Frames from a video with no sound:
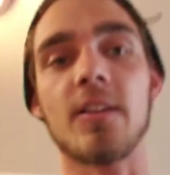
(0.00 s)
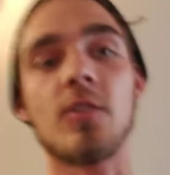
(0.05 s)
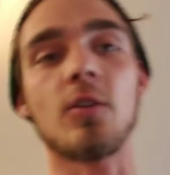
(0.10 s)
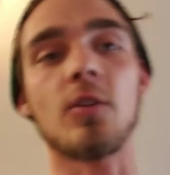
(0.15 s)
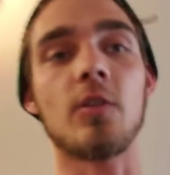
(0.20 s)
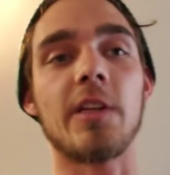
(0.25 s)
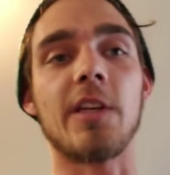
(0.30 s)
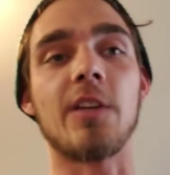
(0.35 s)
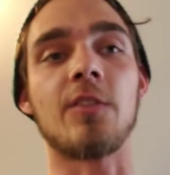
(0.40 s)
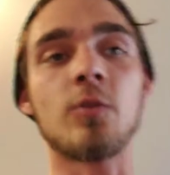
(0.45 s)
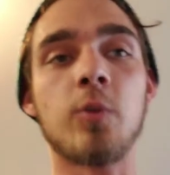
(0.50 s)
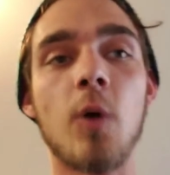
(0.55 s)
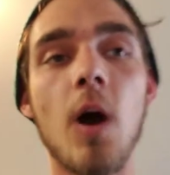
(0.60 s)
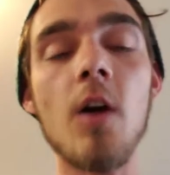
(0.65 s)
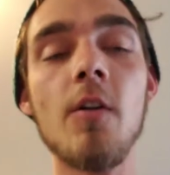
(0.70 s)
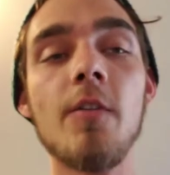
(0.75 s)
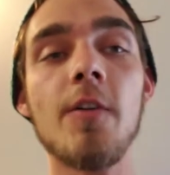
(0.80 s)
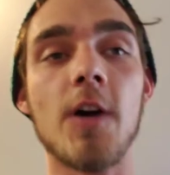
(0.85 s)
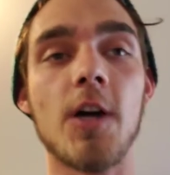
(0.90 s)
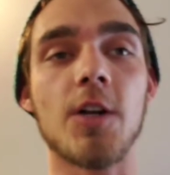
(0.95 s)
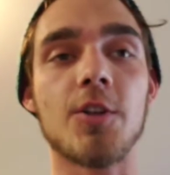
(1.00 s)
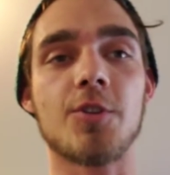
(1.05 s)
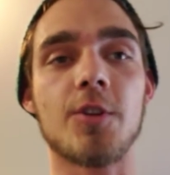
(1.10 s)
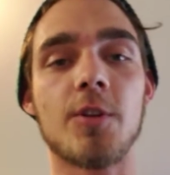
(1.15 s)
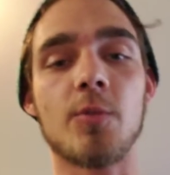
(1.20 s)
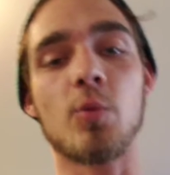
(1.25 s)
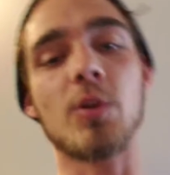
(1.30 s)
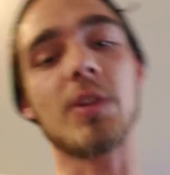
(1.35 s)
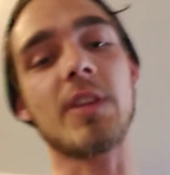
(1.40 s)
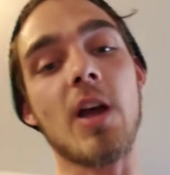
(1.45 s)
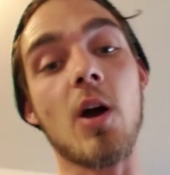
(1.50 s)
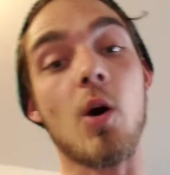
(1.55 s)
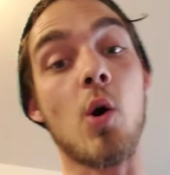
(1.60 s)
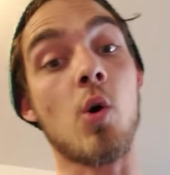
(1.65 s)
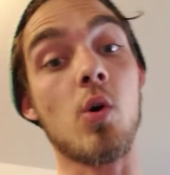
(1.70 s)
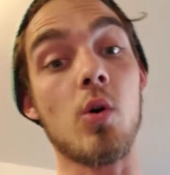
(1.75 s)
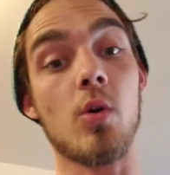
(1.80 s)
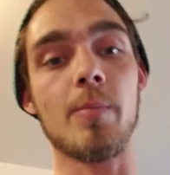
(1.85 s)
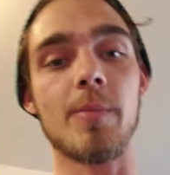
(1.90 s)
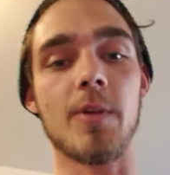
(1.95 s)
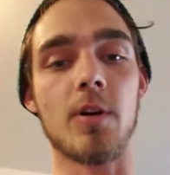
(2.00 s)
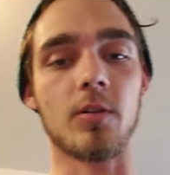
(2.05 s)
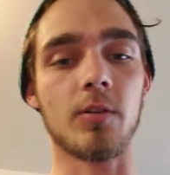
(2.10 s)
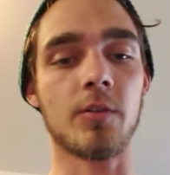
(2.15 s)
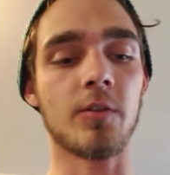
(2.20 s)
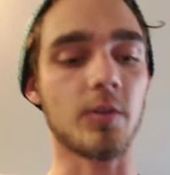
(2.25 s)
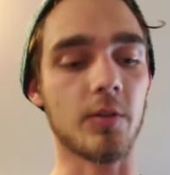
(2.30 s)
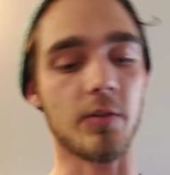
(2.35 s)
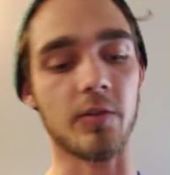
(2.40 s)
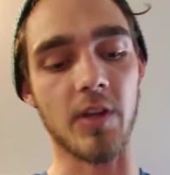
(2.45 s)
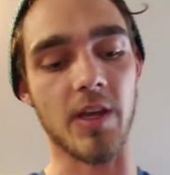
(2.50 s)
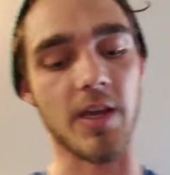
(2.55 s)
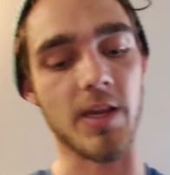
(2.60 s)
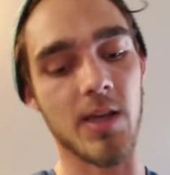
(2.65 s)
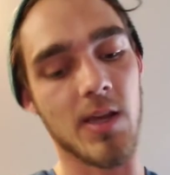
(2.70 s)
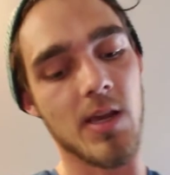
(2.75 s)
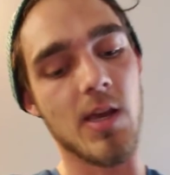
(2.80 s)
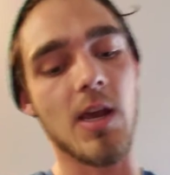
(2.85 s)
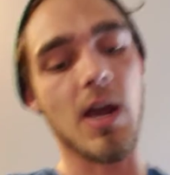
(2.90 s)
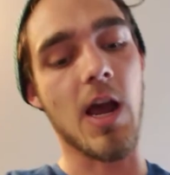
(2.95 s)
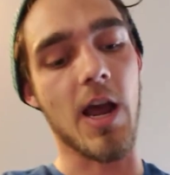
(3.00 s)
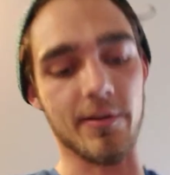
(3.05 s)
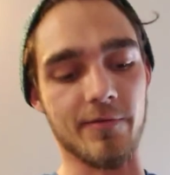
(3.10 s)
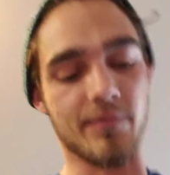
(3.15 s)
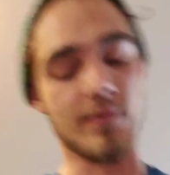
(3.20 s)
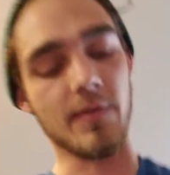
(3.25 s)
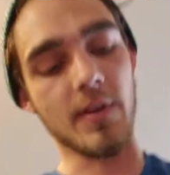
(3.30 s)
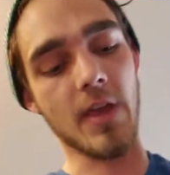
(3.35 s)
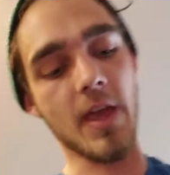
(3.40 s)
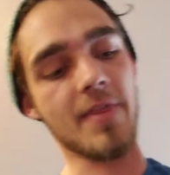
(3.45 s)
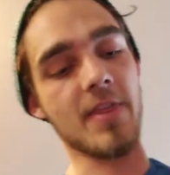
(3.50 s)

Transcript: only 1,200 without whole milk, so it's like, and